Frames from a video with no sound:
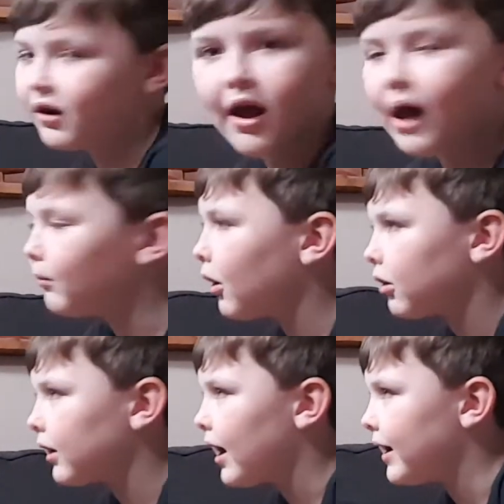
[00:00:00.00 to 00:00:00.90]
I'm
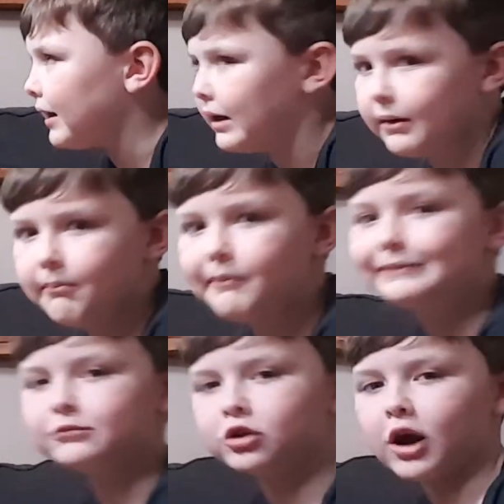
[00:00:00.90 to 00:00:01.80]
not saying it.
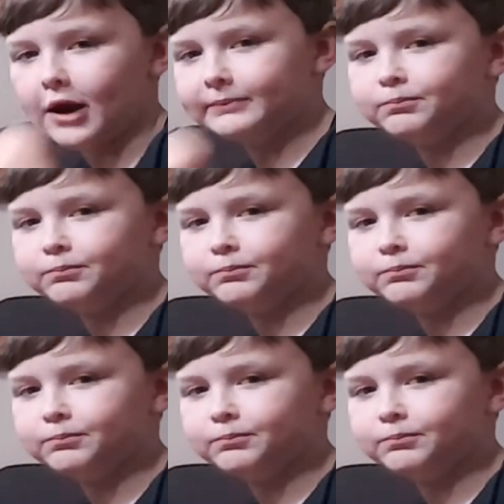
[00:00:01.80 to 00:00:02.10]
Okay.